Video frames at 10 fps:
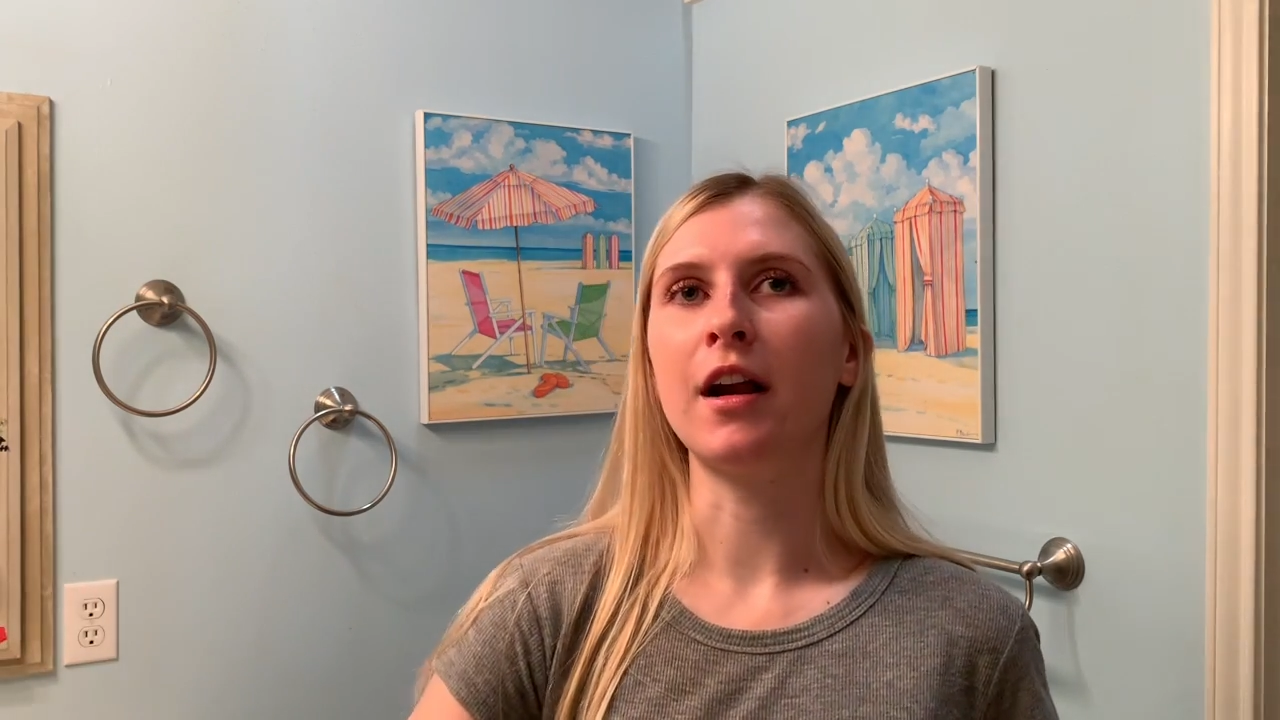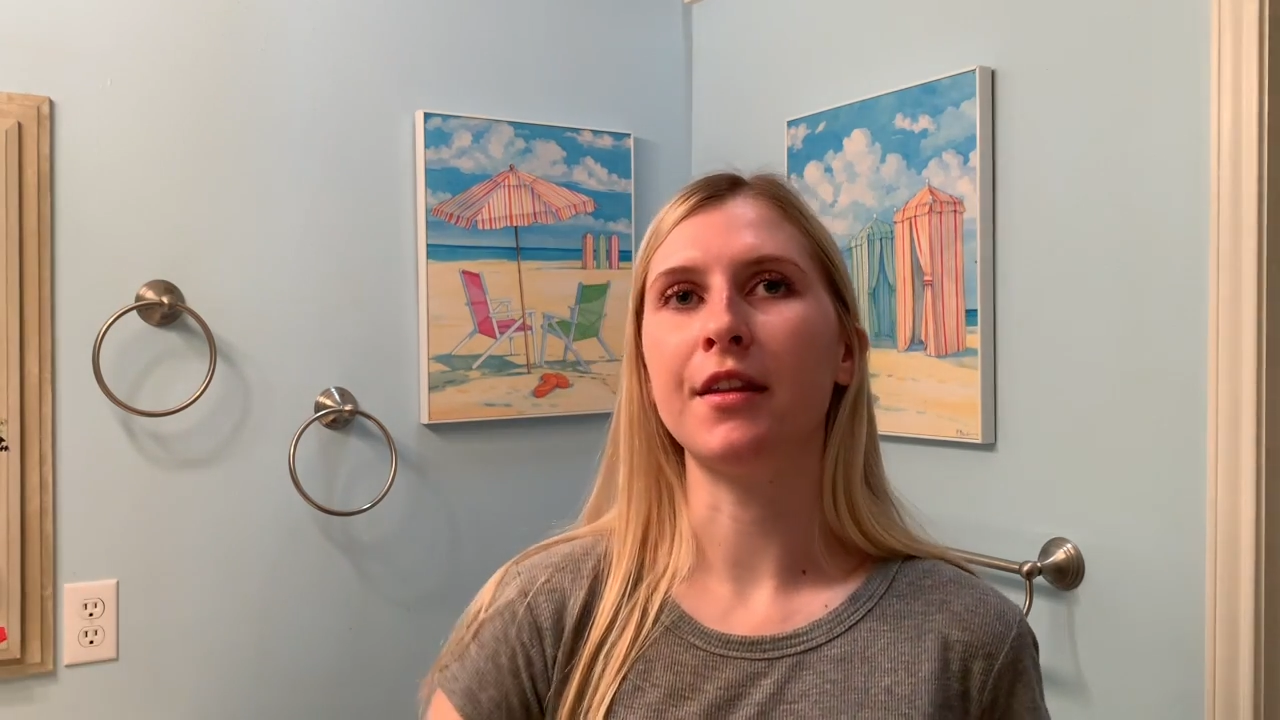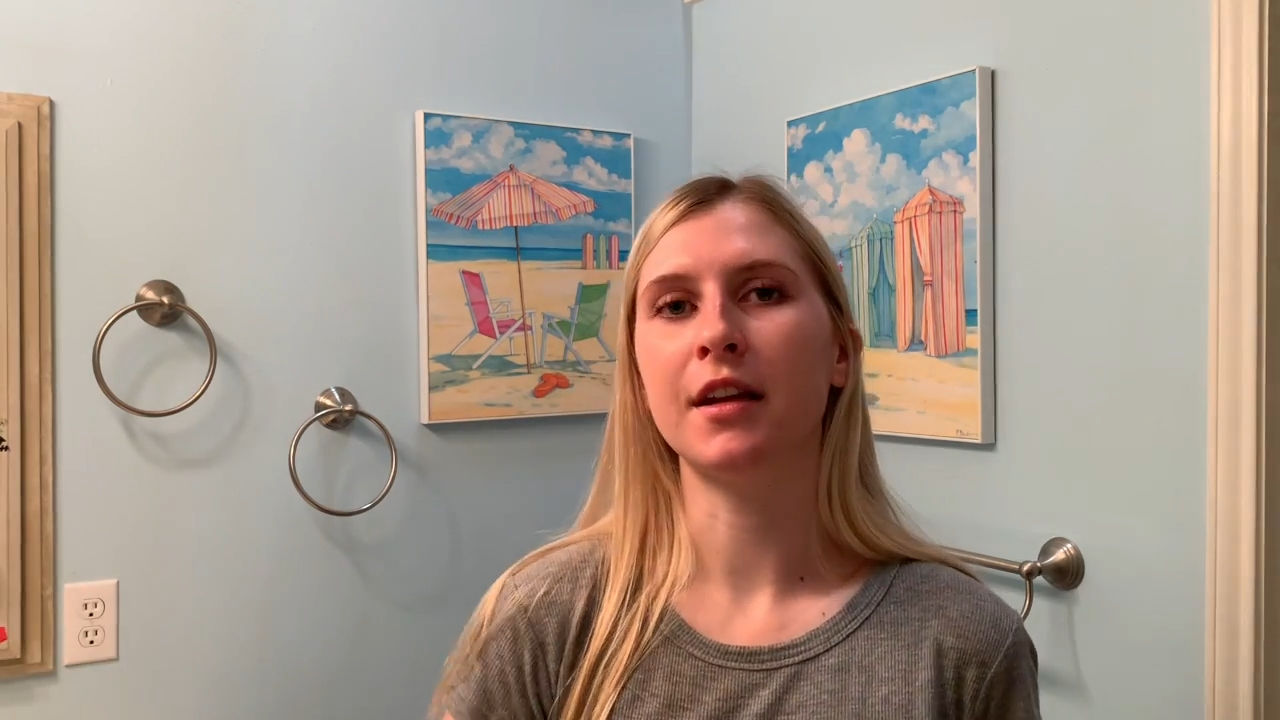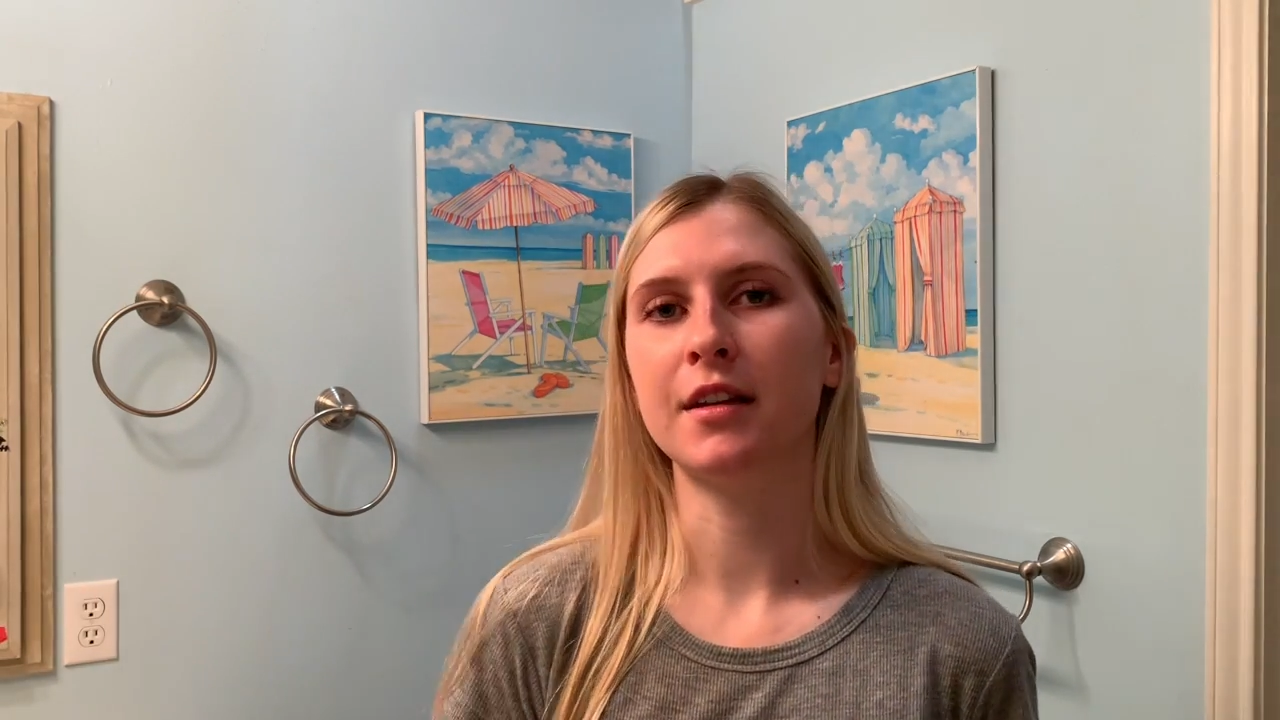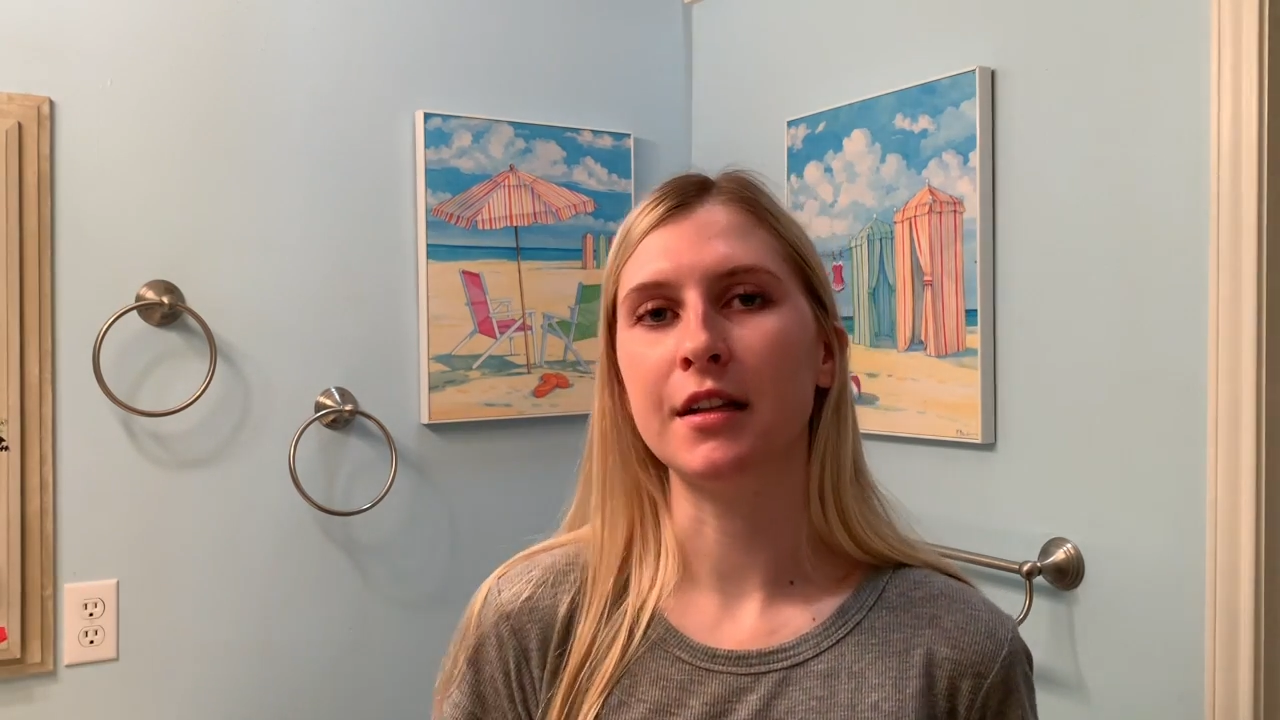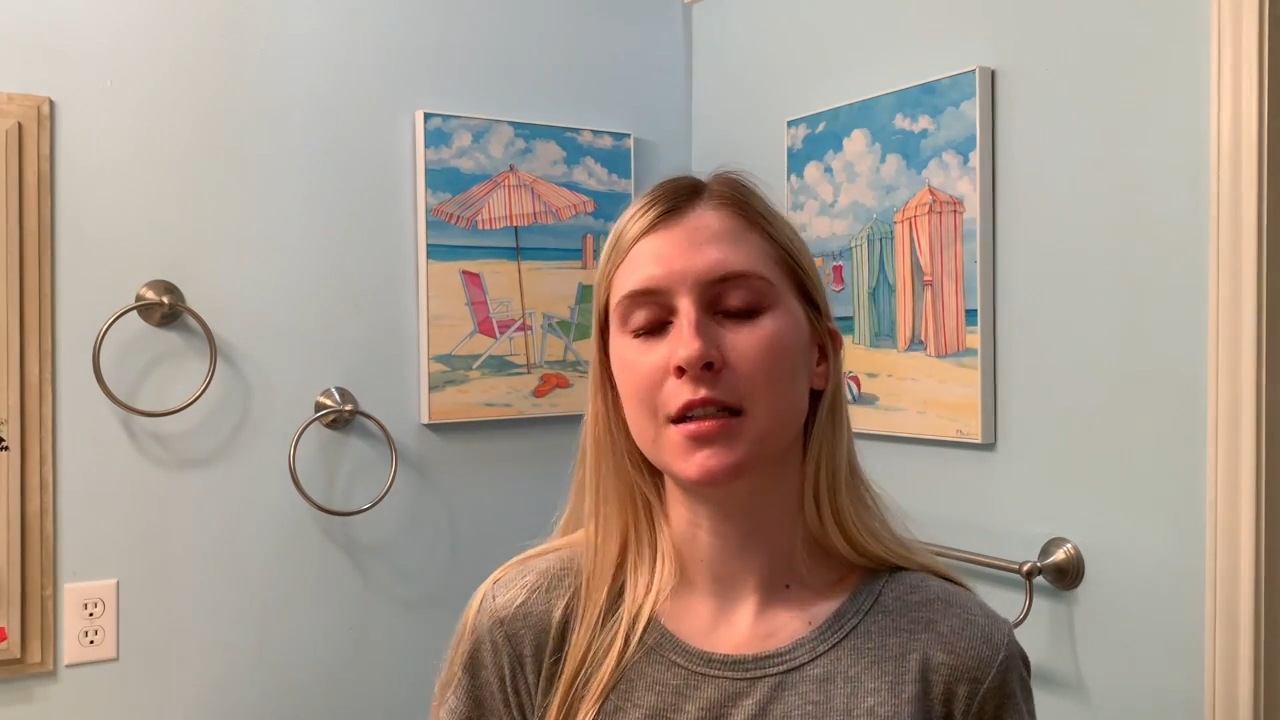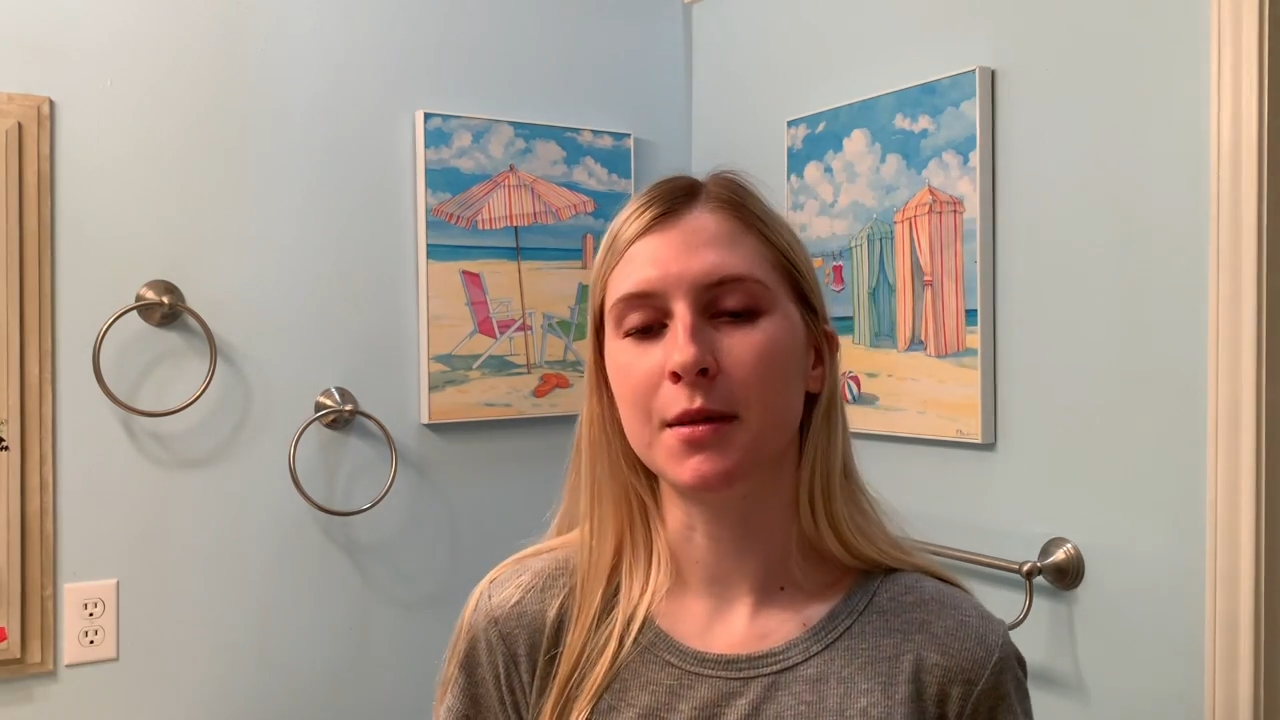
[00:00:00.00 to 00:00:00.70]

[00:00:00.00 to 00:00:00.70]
and then it